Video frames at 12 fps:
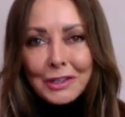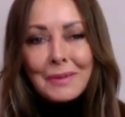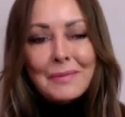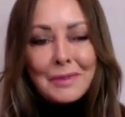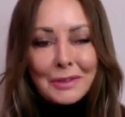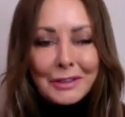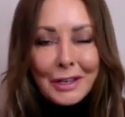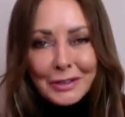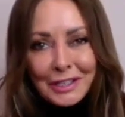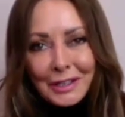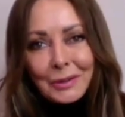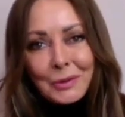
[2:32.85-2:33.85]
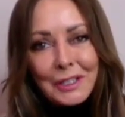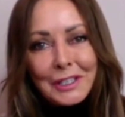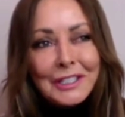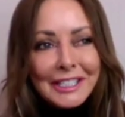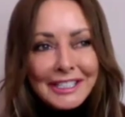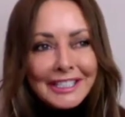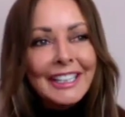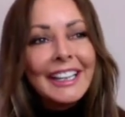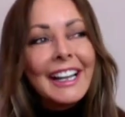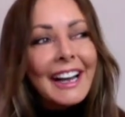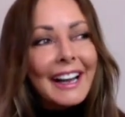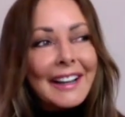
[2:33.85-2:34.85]
Remember all those old words?
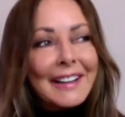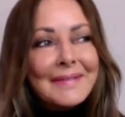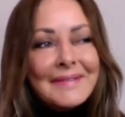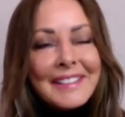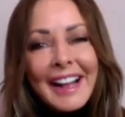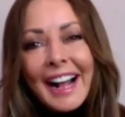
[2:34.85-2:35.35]
And